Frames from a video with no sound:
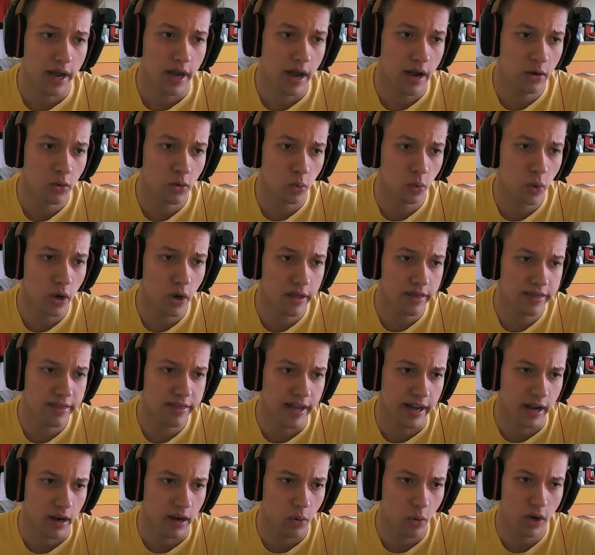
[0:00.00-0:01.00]
And one
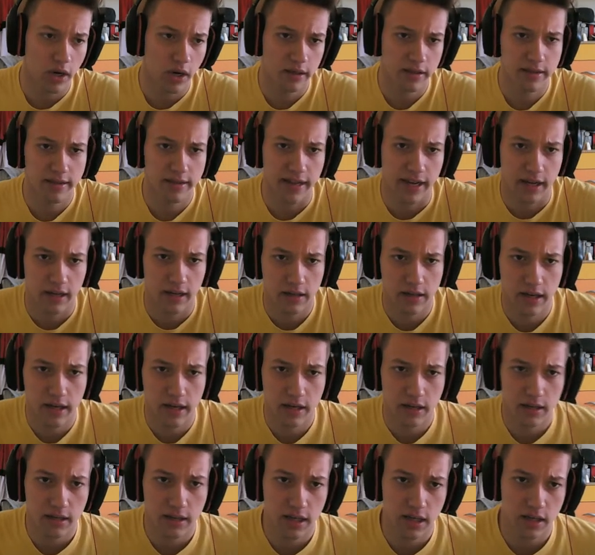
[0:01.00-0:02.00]
thing,
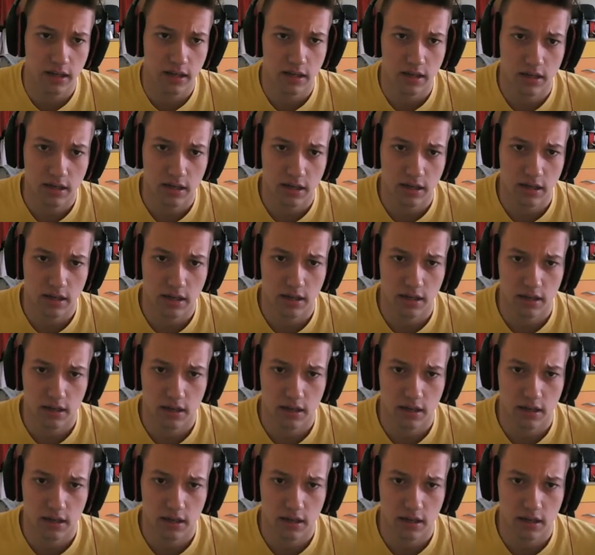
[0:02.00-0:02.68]
did